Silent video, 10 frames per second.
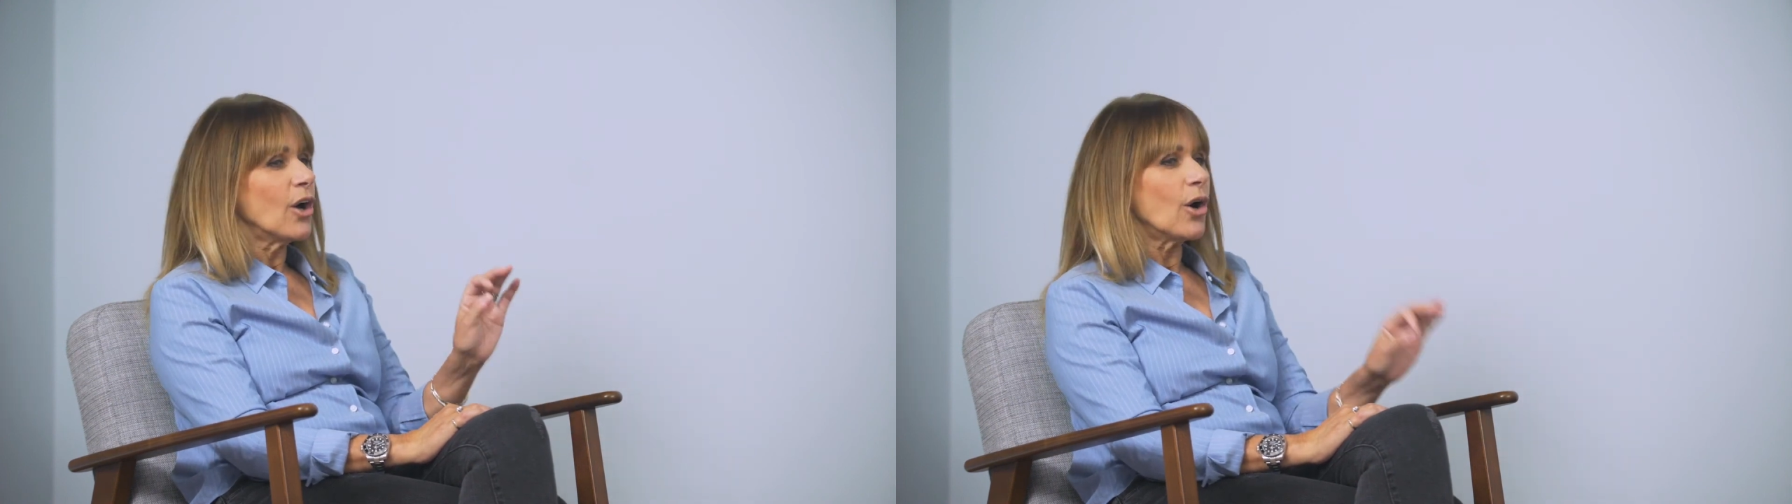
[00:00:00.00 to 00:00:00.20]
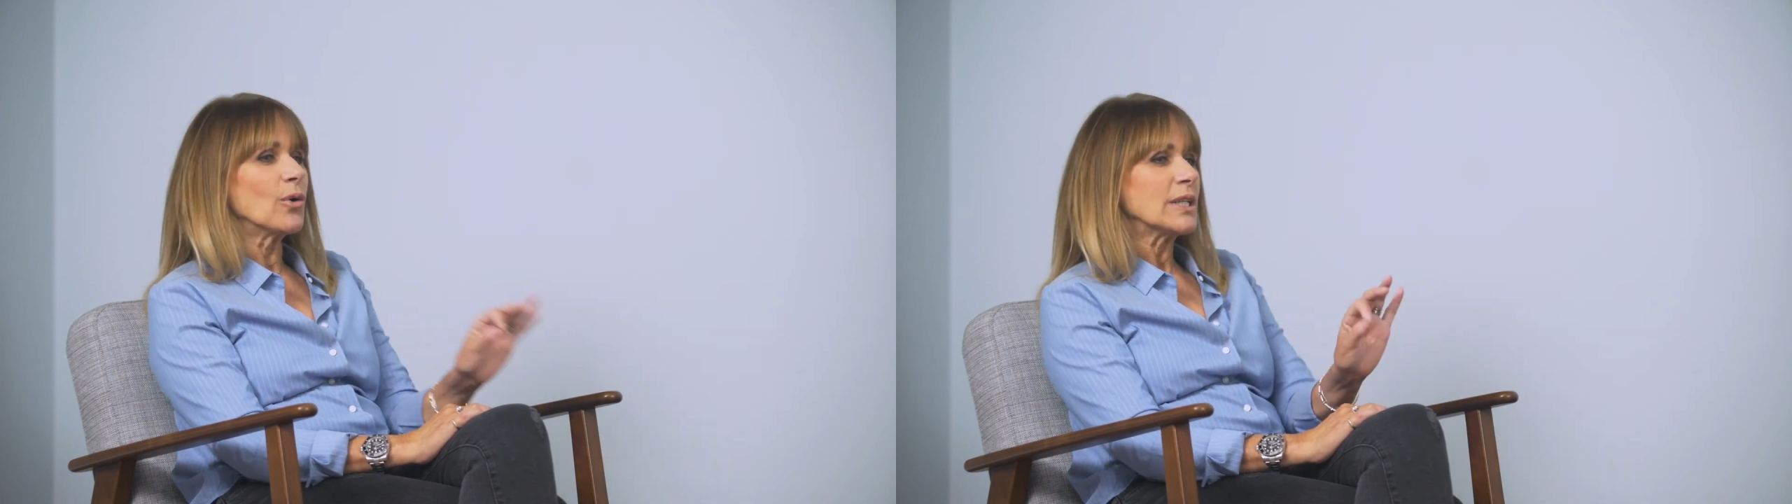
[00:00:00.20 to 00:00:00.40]

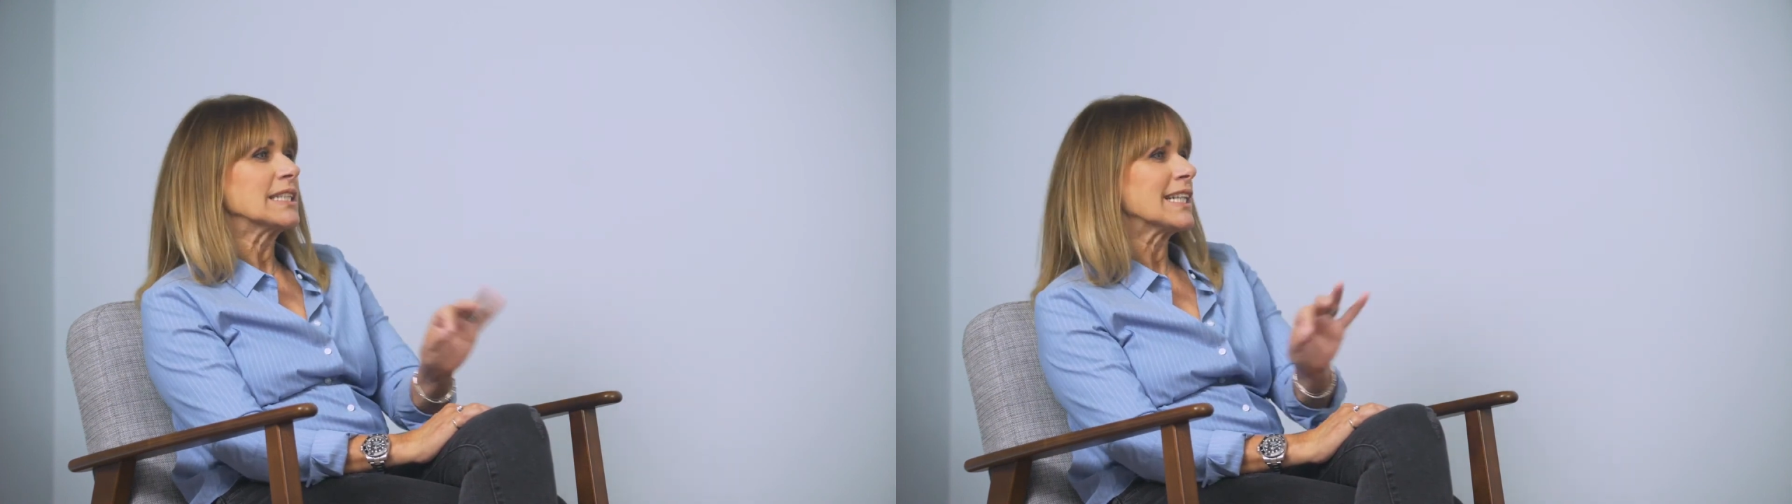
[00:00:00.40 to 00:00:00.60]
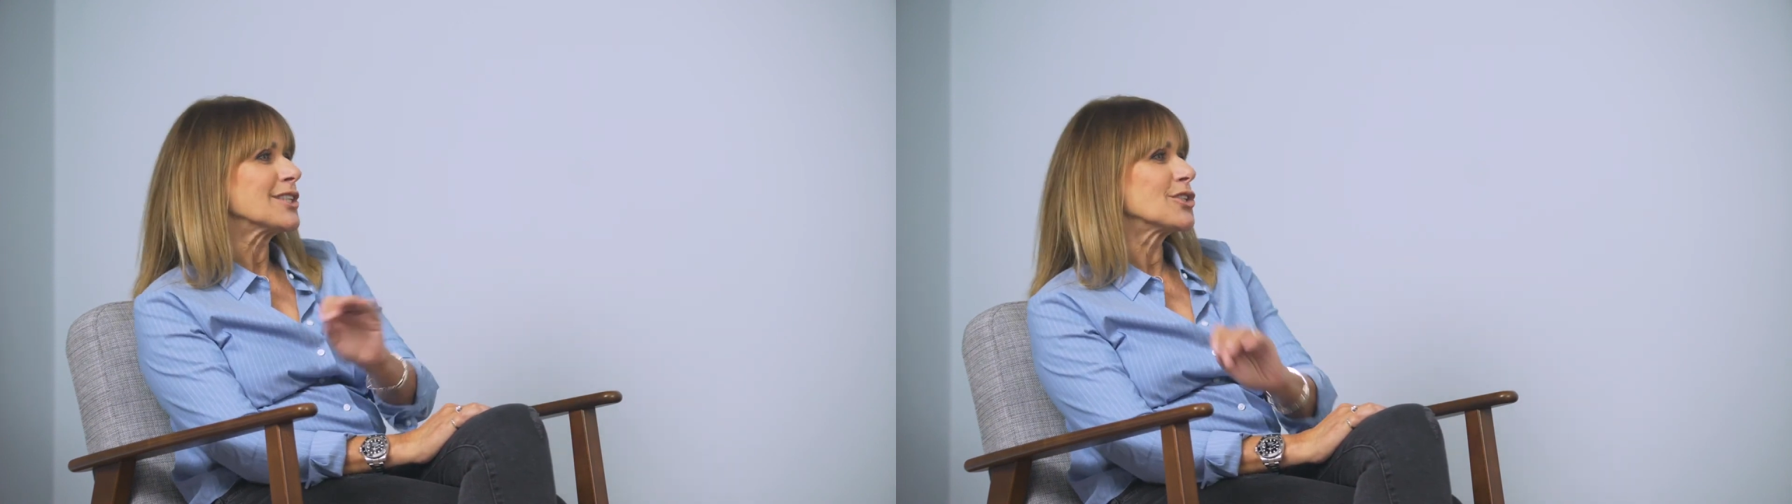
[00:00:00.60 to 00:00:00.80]
All
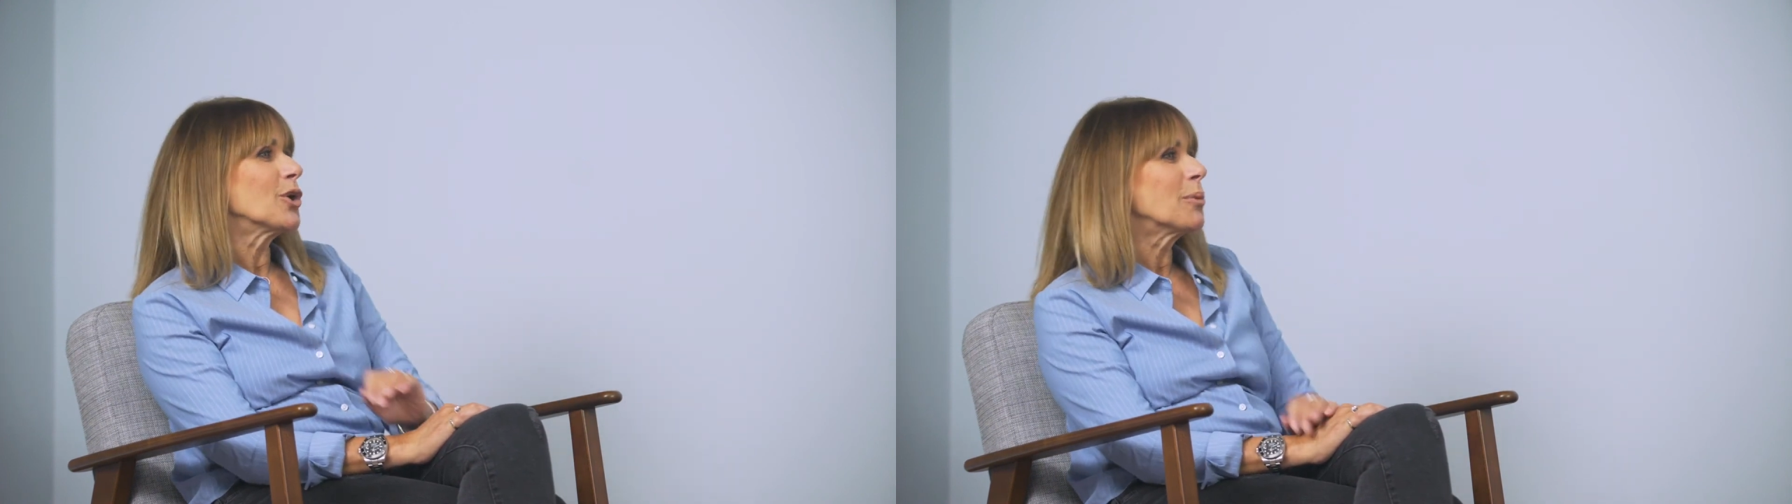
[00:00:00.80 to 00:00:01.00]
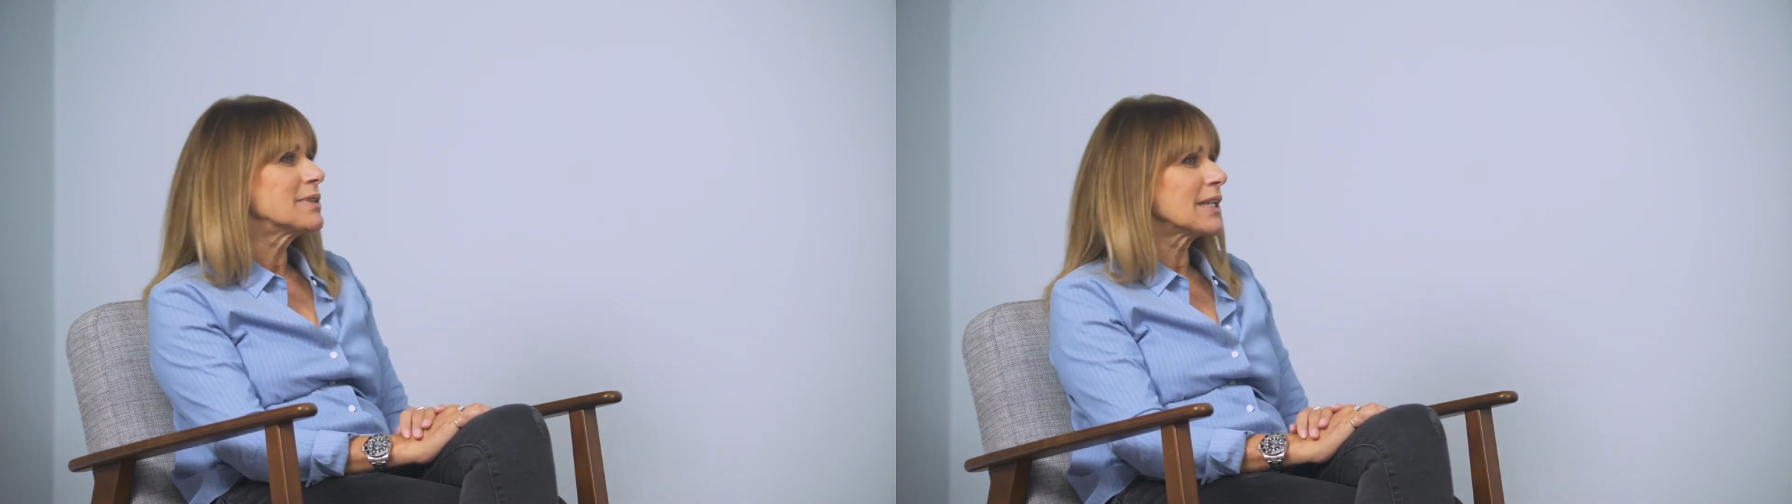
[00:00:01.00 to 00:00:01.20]
these little
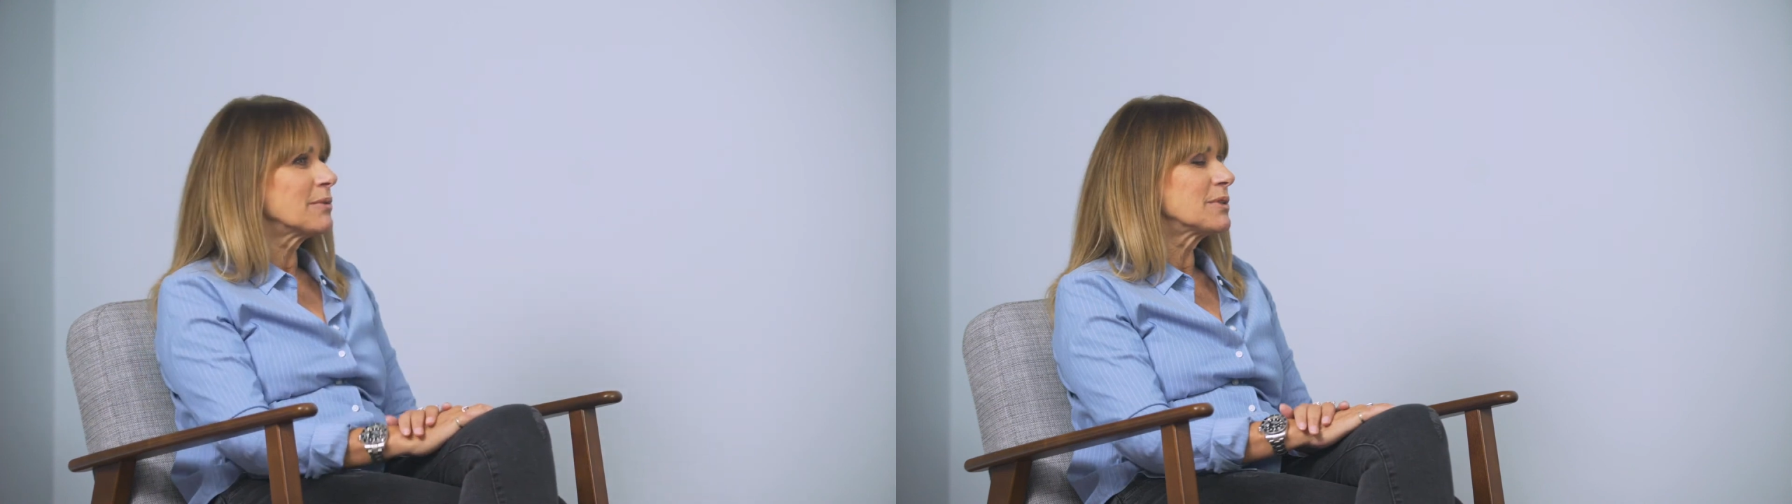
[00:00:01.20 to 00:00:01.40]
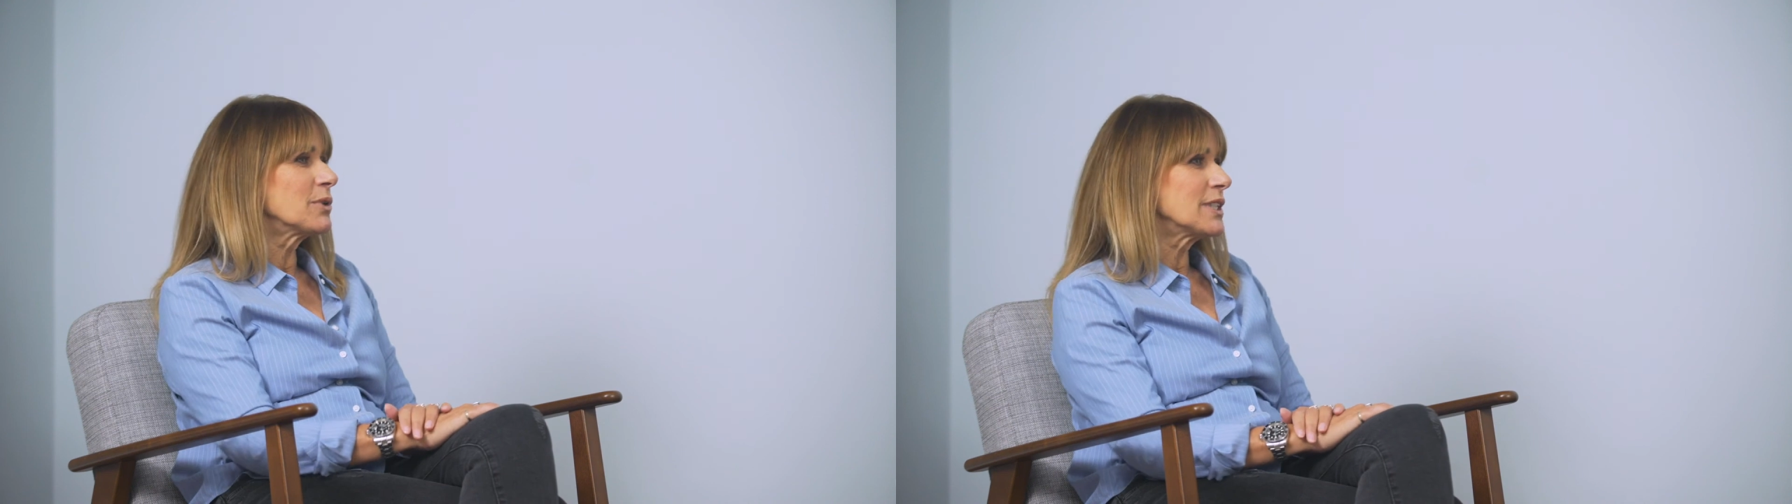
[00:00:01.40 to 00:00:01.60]
jobs that I
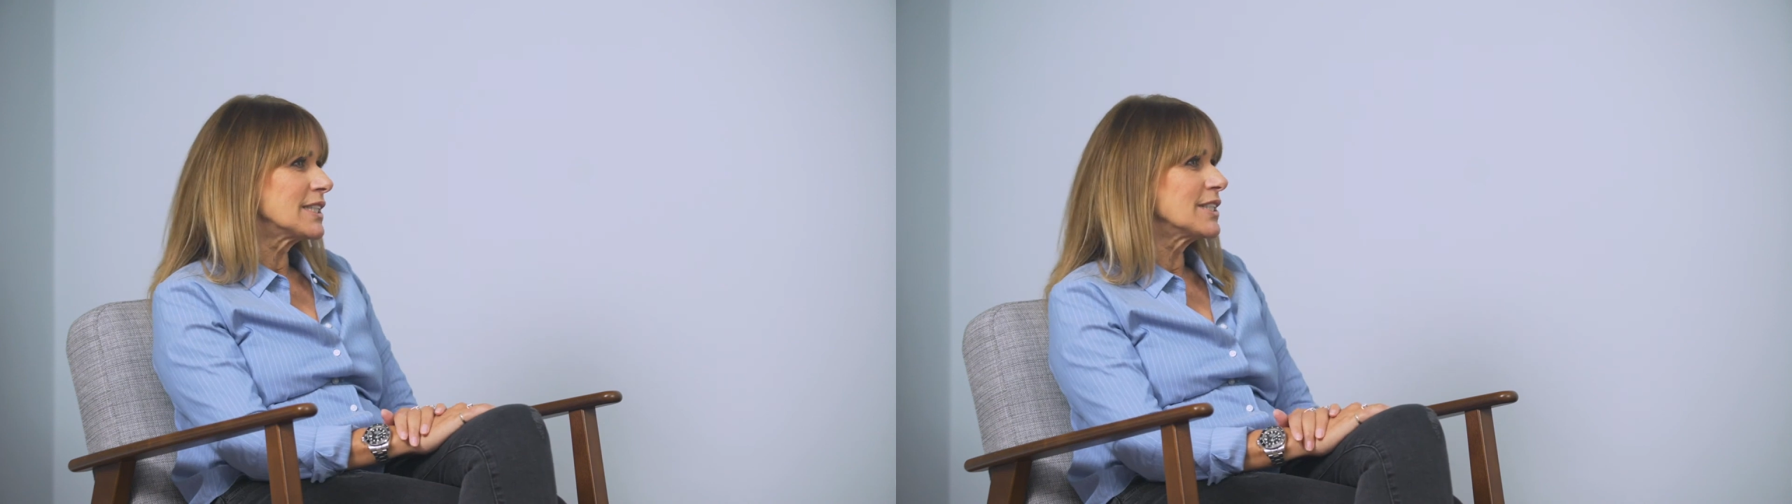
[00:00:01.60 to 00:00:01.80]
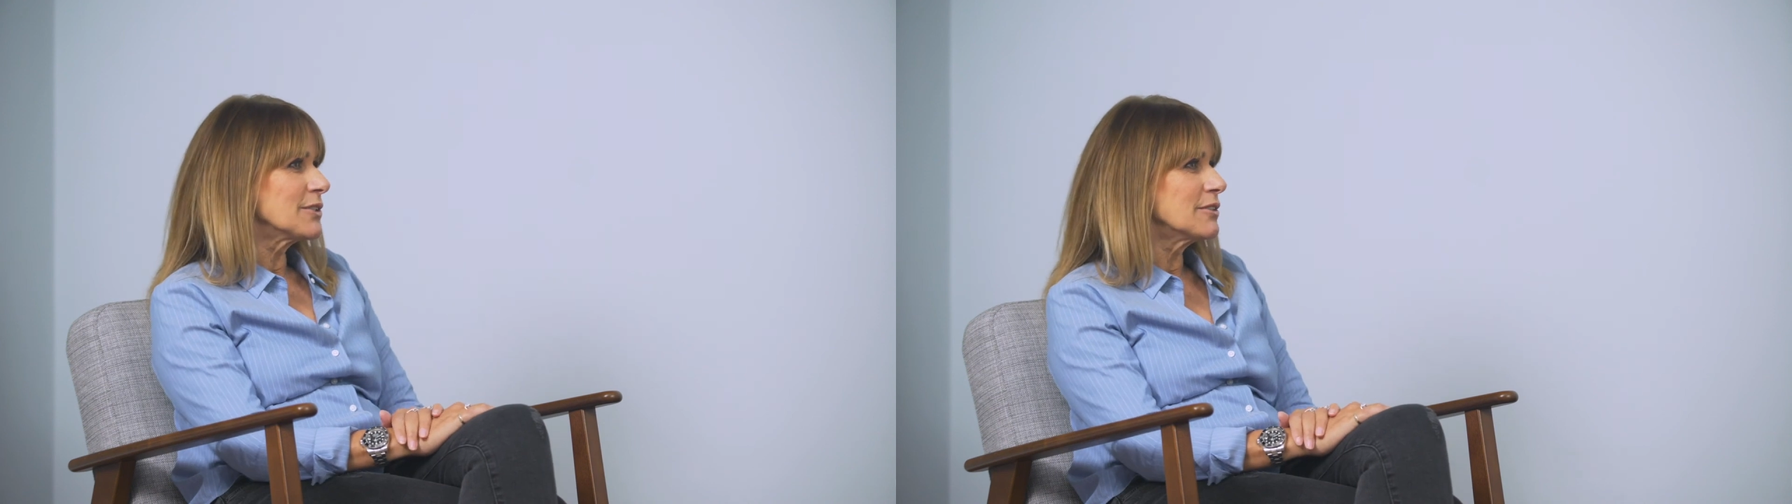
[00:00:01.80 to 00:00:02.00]
was wanting
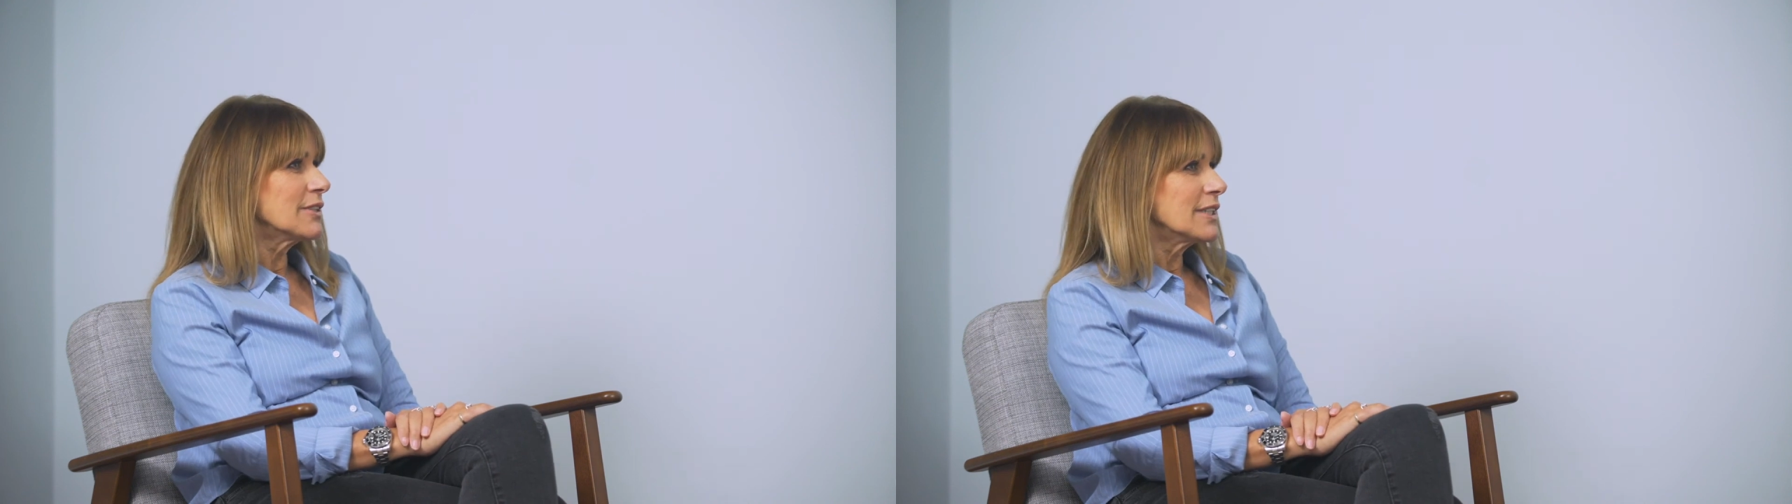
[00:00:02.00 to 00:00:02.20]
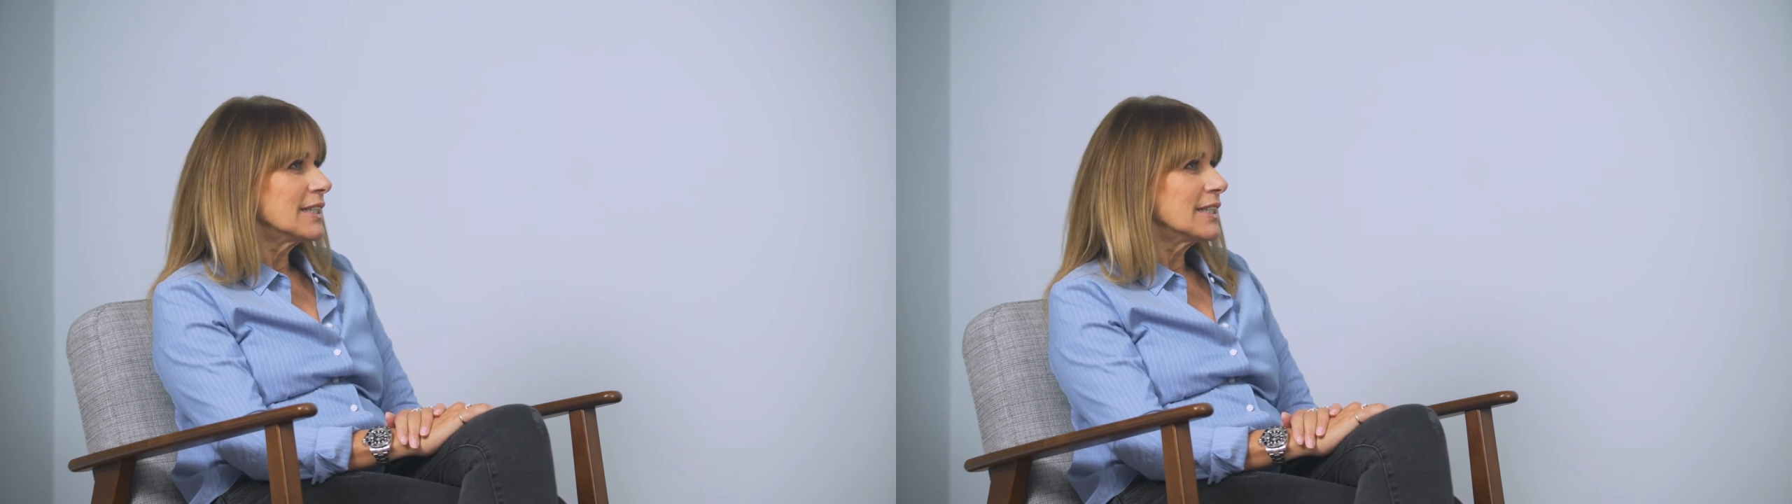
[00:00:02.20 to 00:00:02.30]
to do